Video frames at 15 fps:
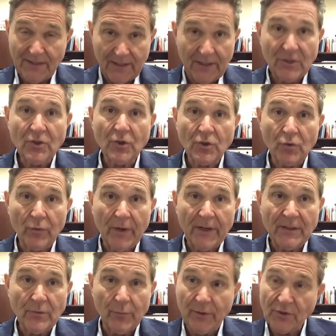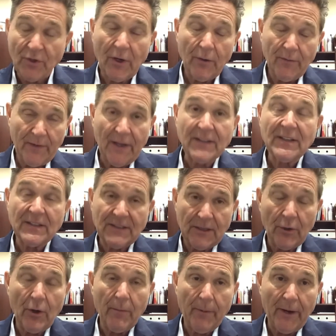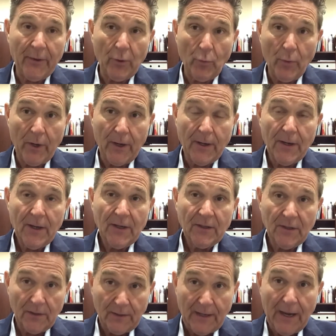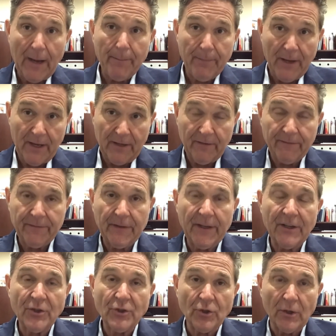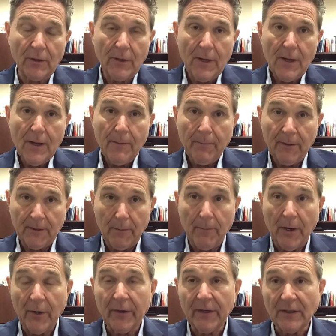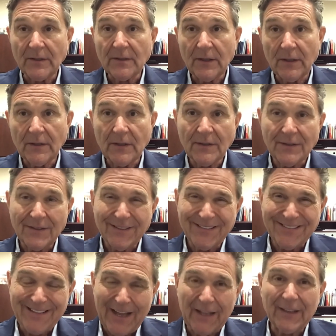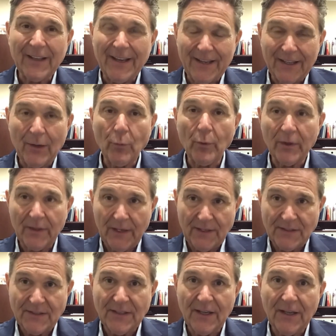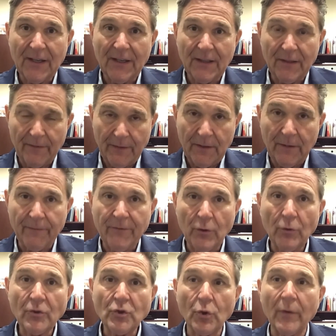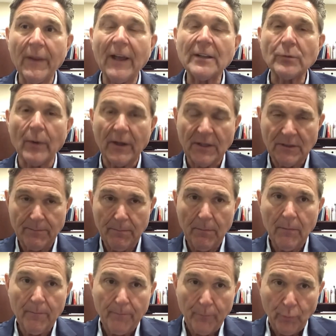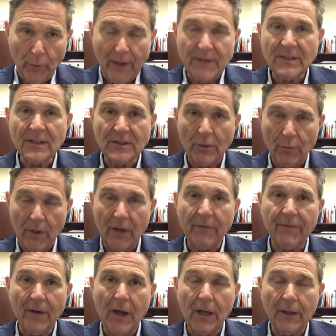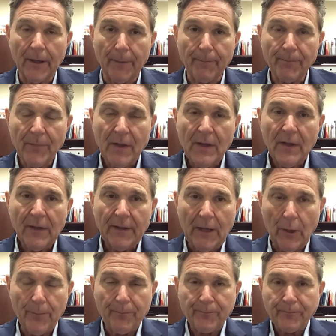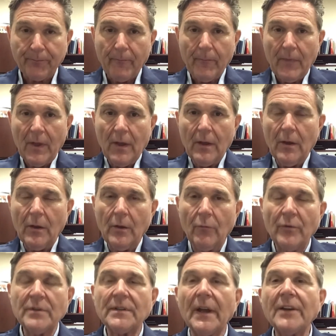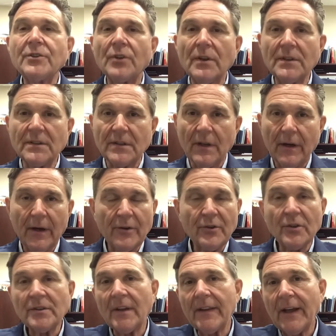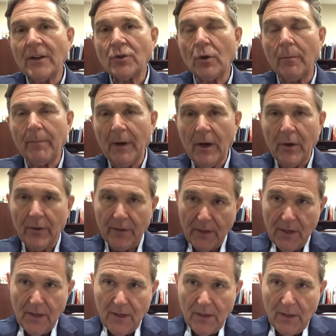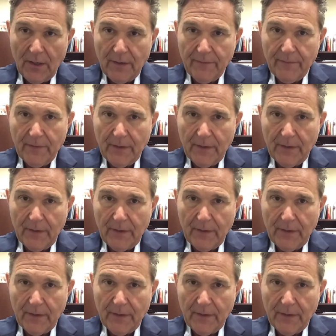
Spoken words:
interest rates, which are necessary, by the way, to combat inflation. But the market is not liking what they see in the future, and that's why these prices are all falling. Now, recessions are just a natural part of